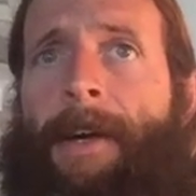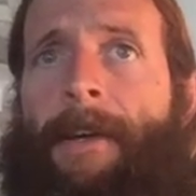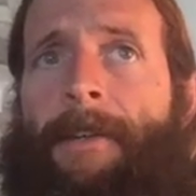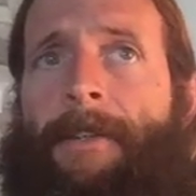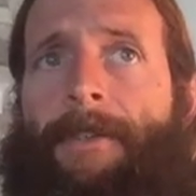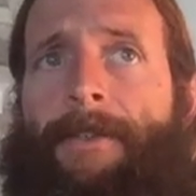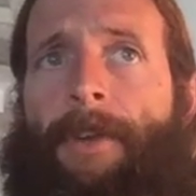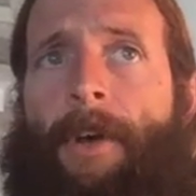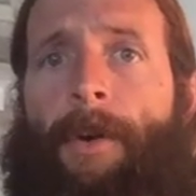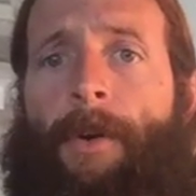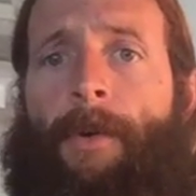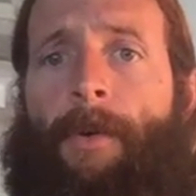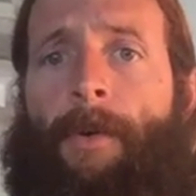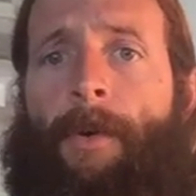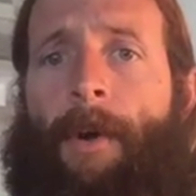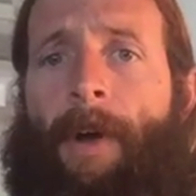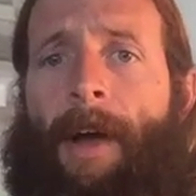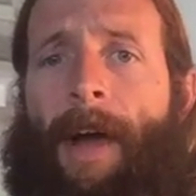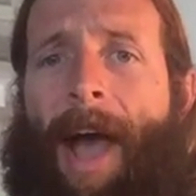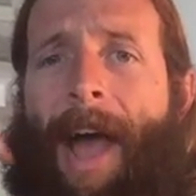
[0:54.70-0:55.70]
So
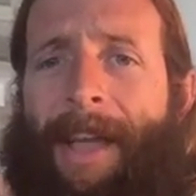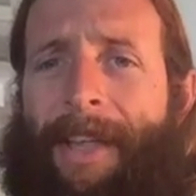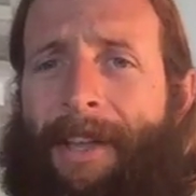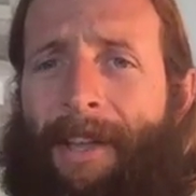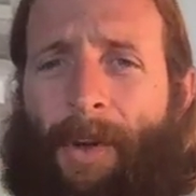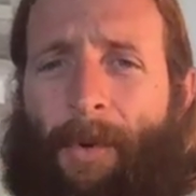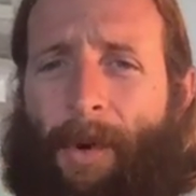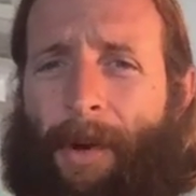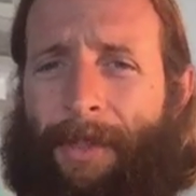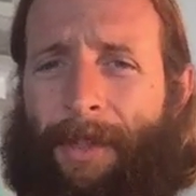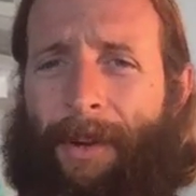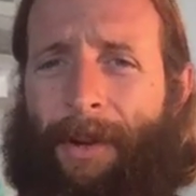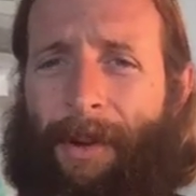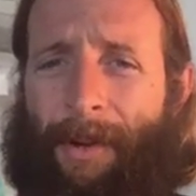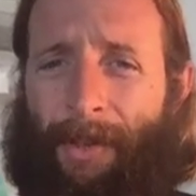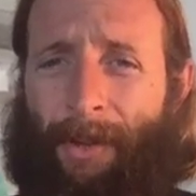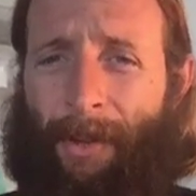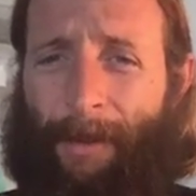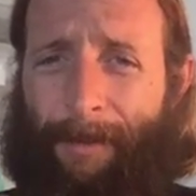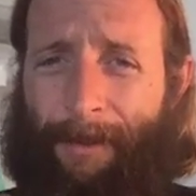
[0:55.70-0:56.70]
I can go on there
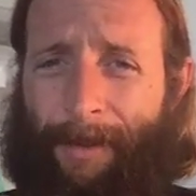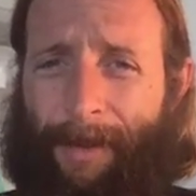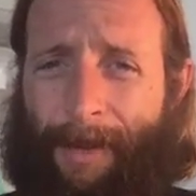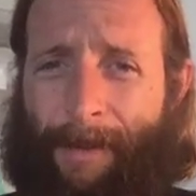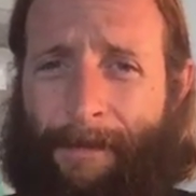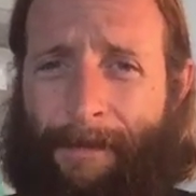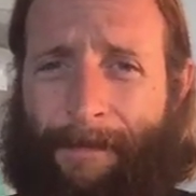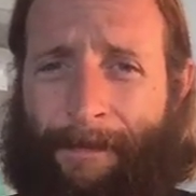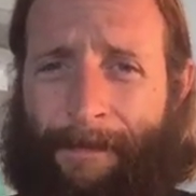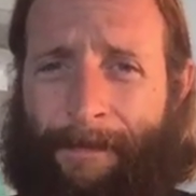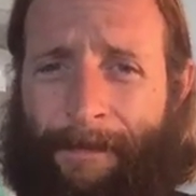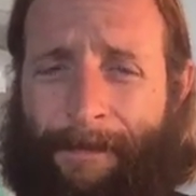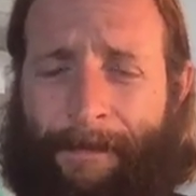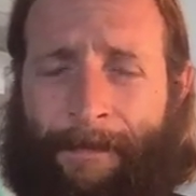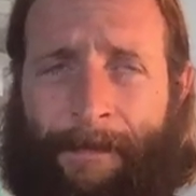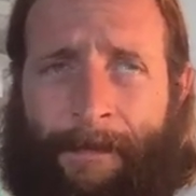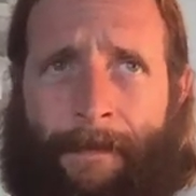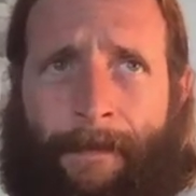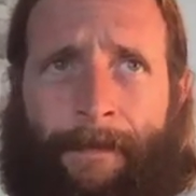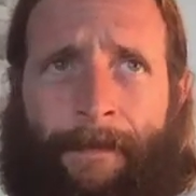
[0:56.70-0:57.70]
and look for them
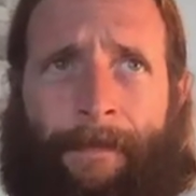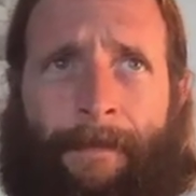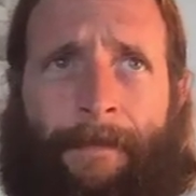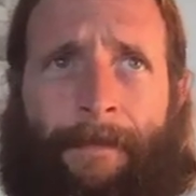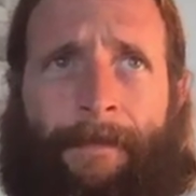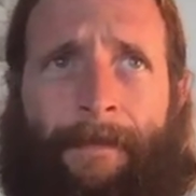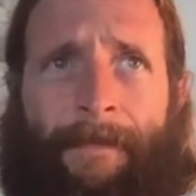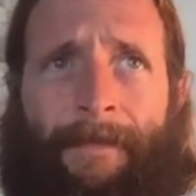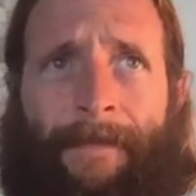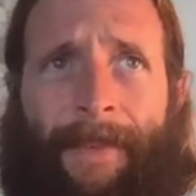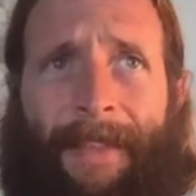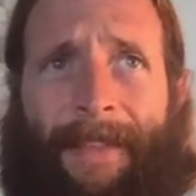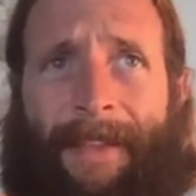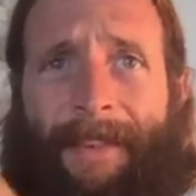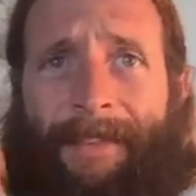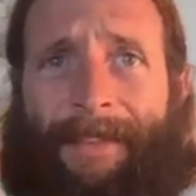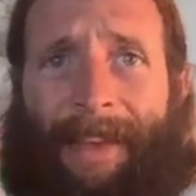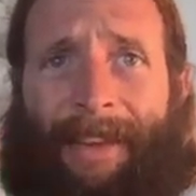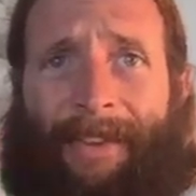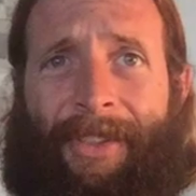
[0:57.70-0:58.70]
and then
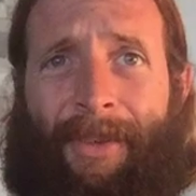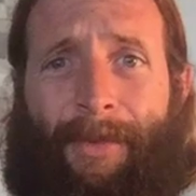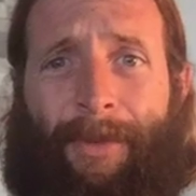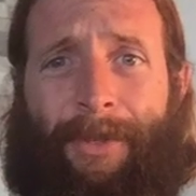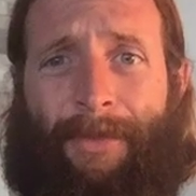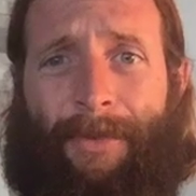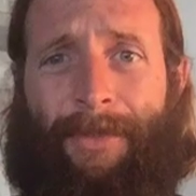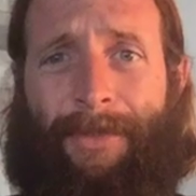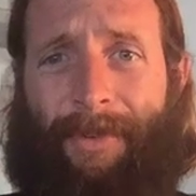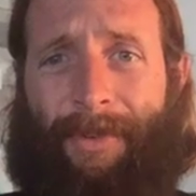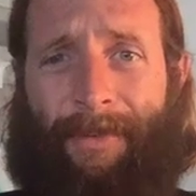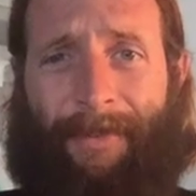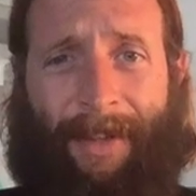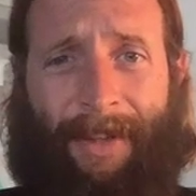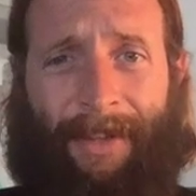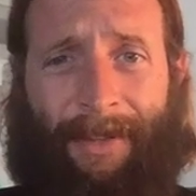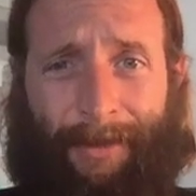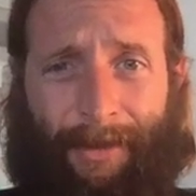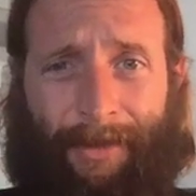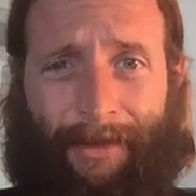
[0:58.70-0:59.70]
tell you which ones are
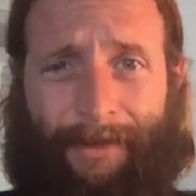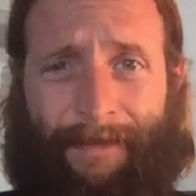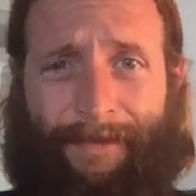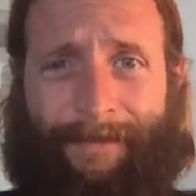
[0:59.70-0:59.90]
available.